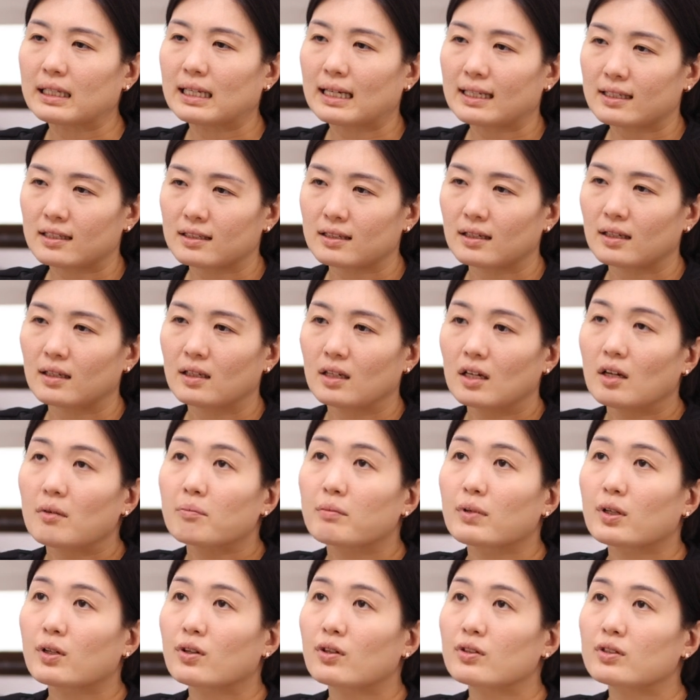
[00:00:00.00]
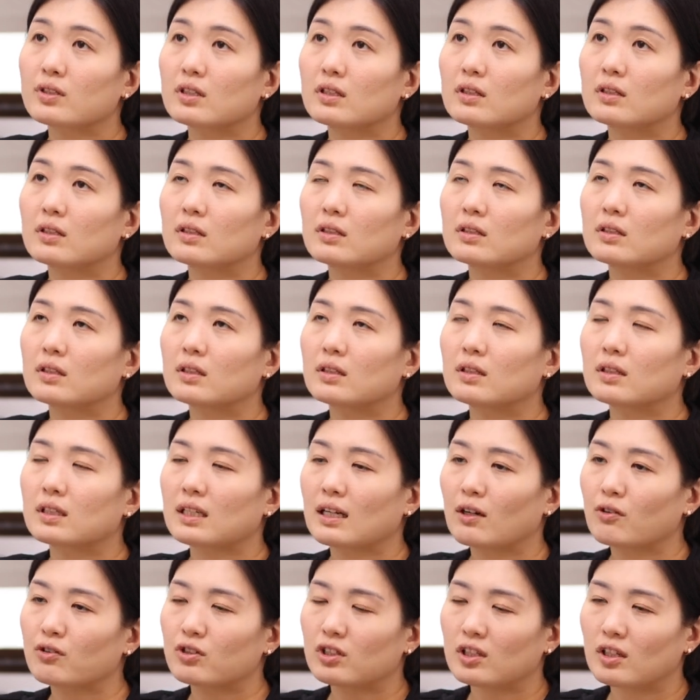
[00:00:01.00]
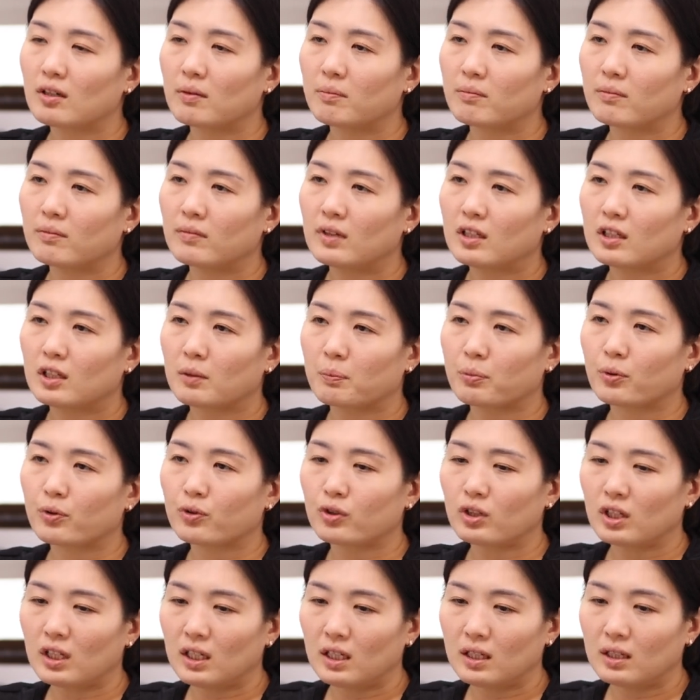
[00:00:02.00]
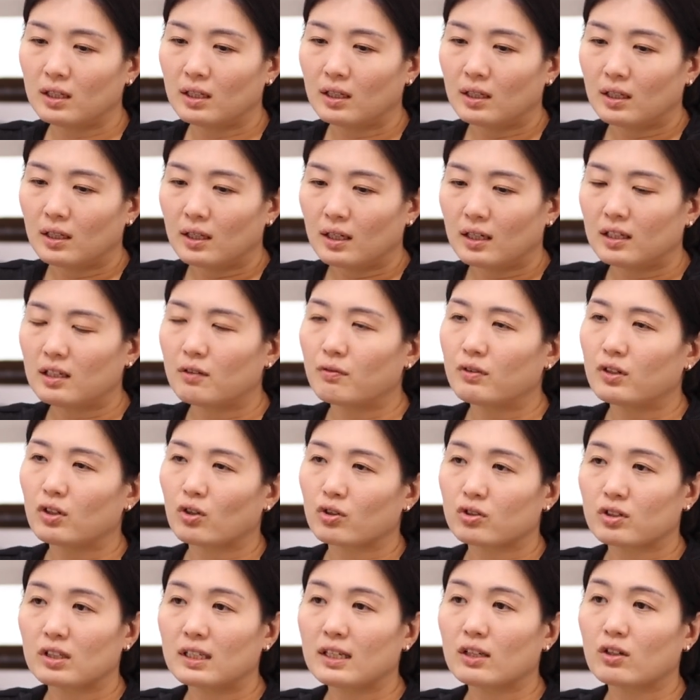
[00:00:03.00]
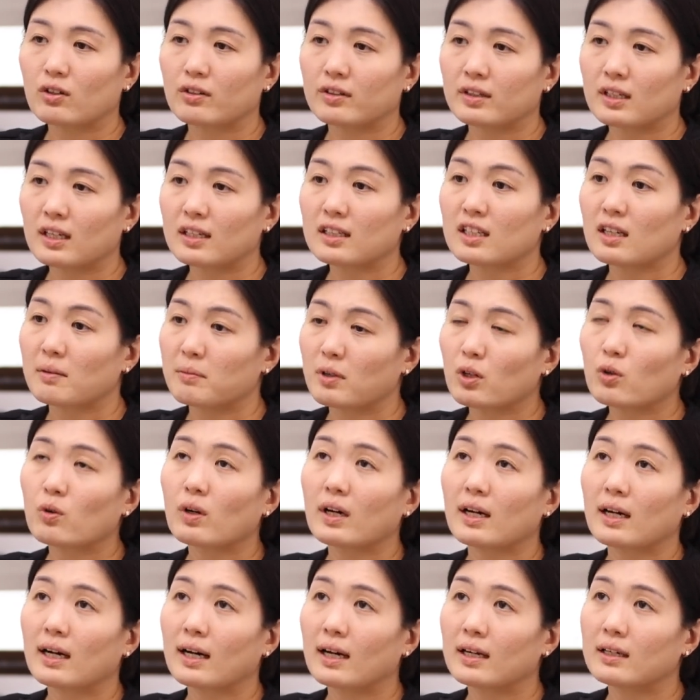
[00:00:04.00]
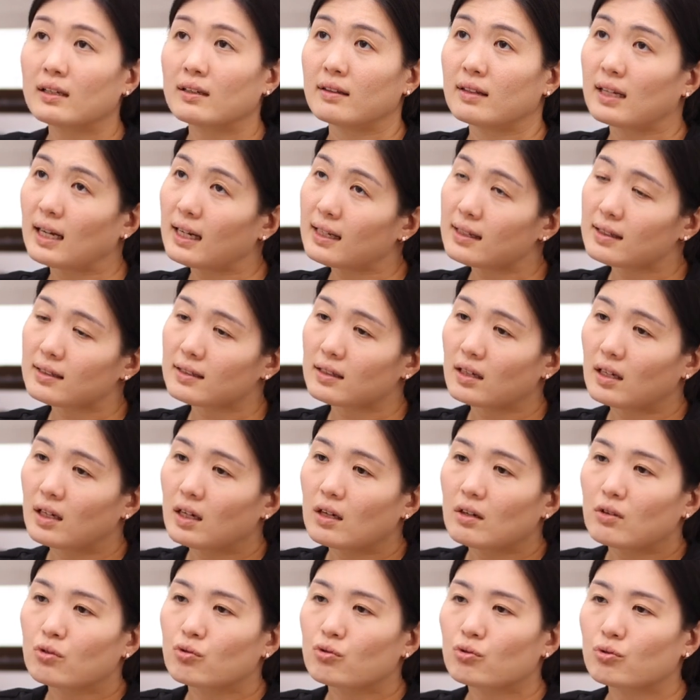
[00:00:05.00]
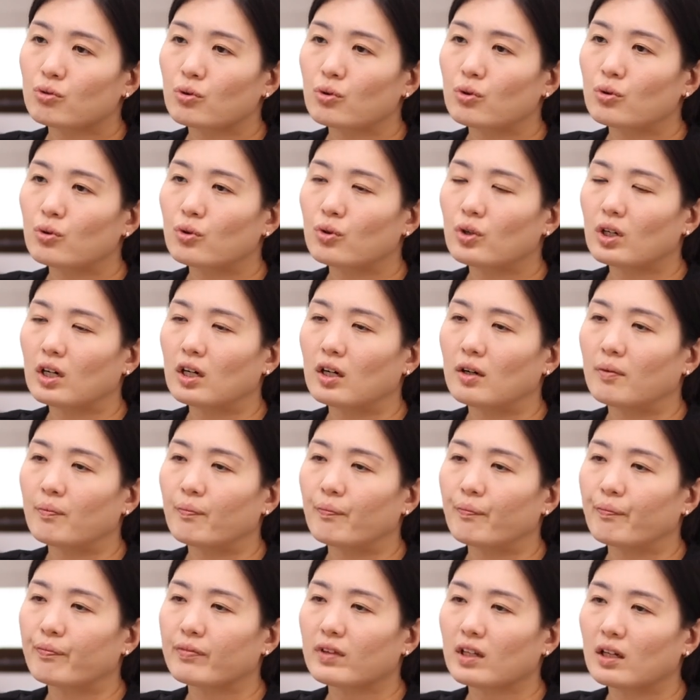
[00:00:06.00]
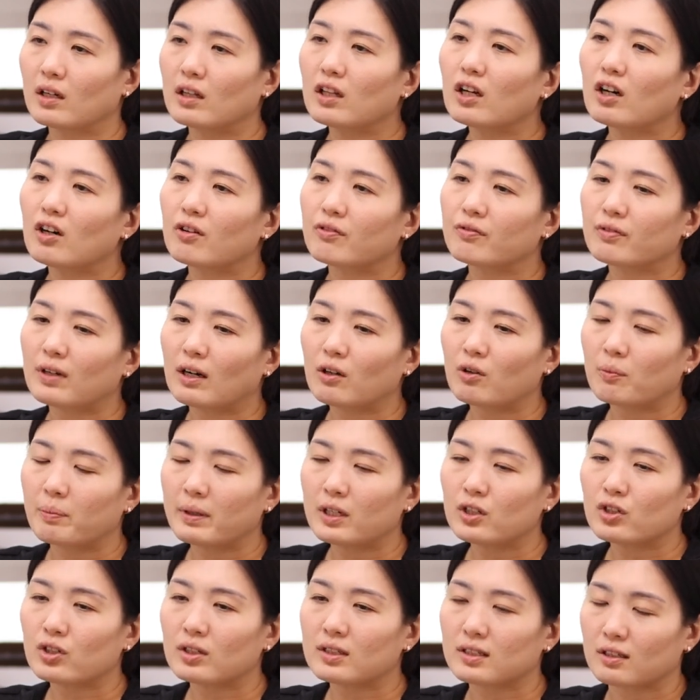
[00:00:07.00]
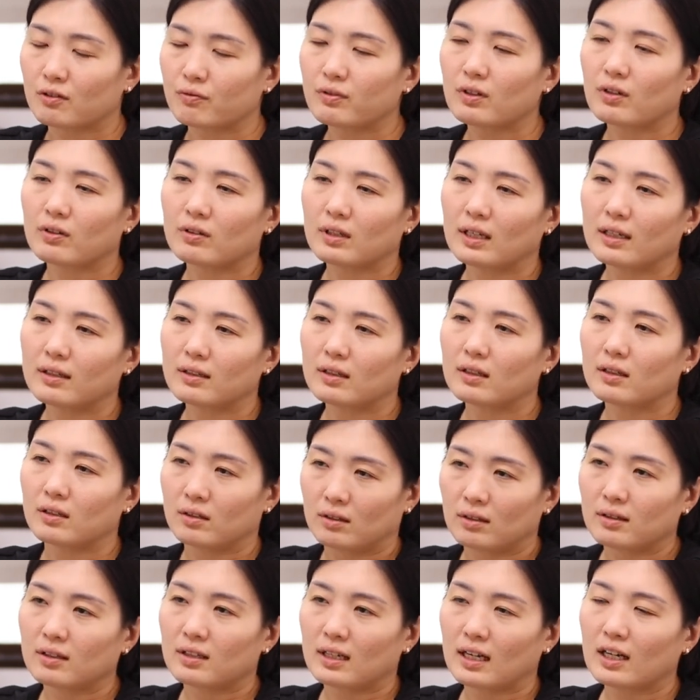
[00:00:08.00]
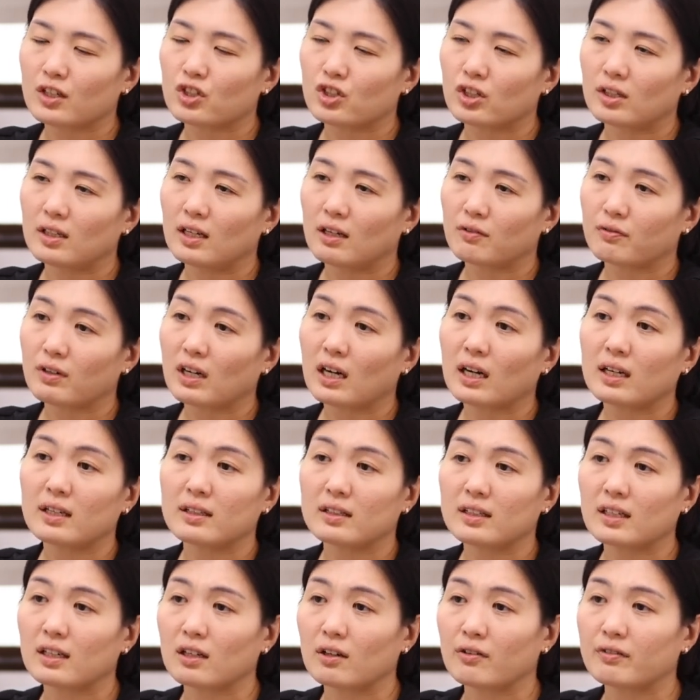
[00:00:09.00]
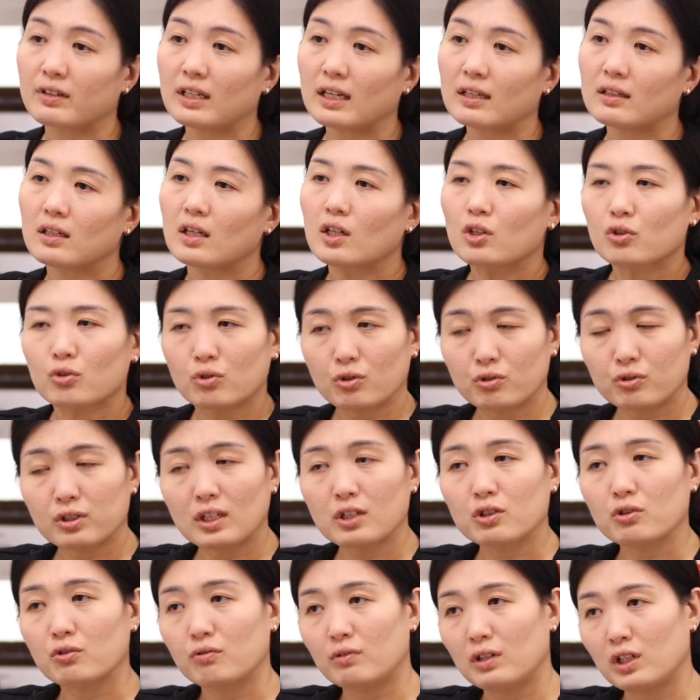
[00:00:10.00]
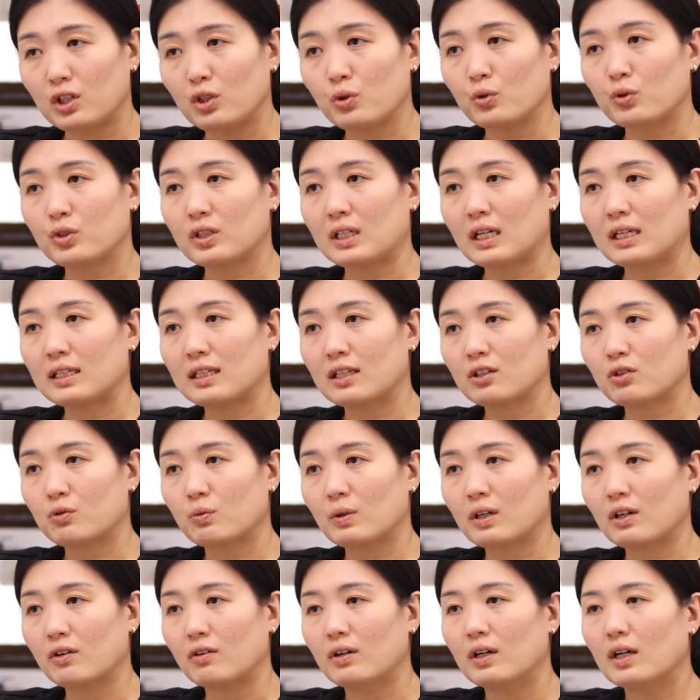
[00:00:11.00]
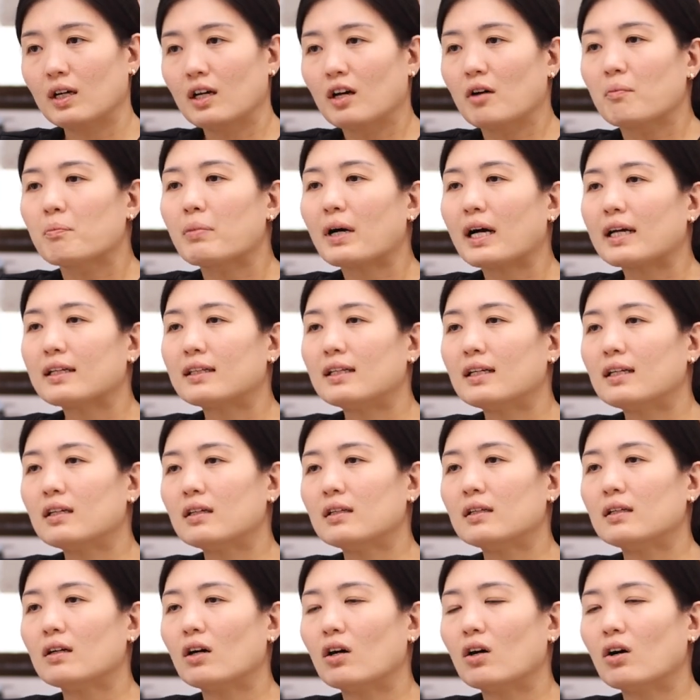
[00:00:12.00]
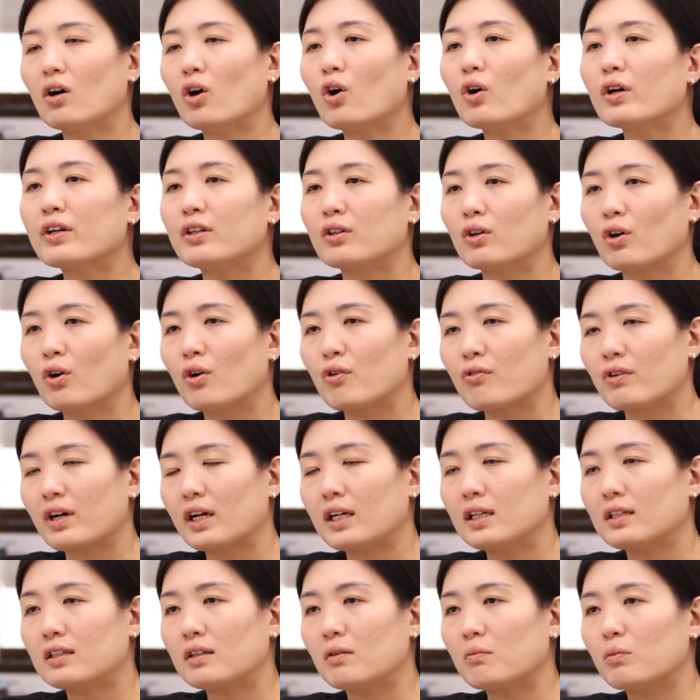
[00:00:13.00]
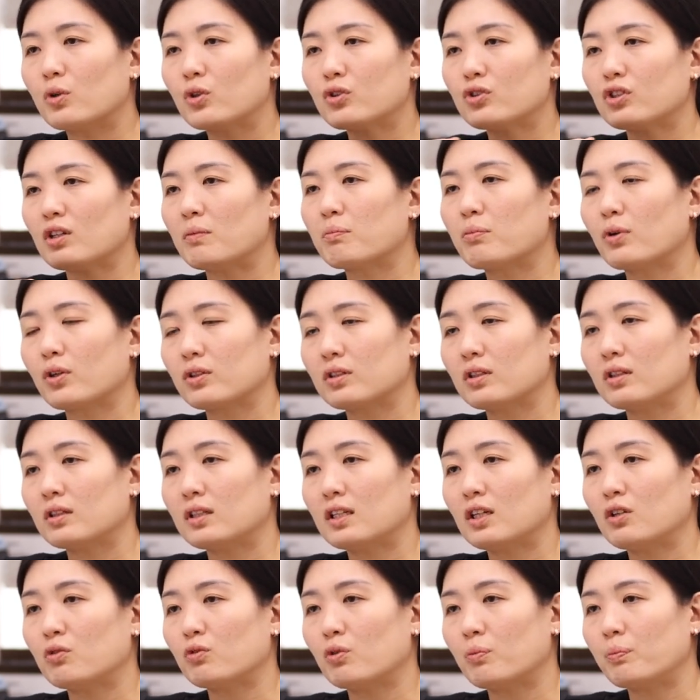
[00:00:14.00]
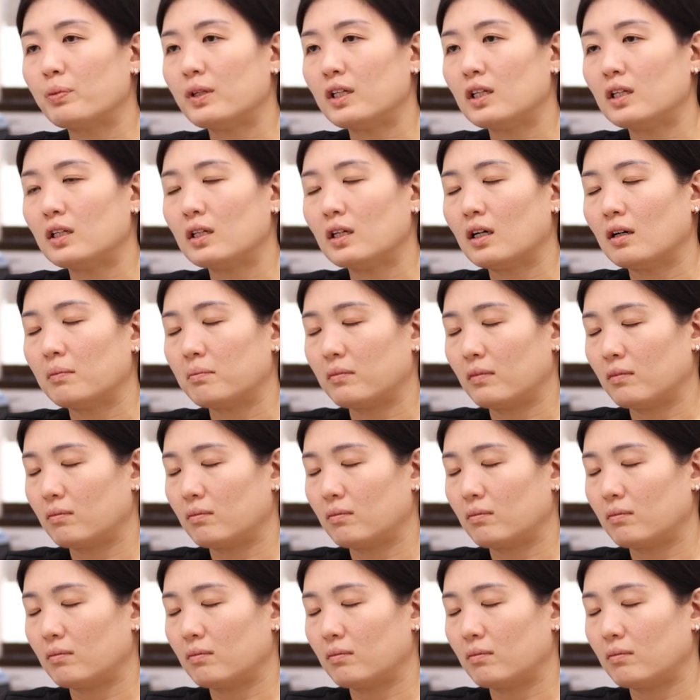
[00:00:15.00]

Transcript: the nuts, because the calcium, the protein, and even the oxalate content can be quite high in nuts. So a lot of our patients, I found that they actually have a high intake of that. So try to reduce that as well. But I think all in all, right, the most important thing would be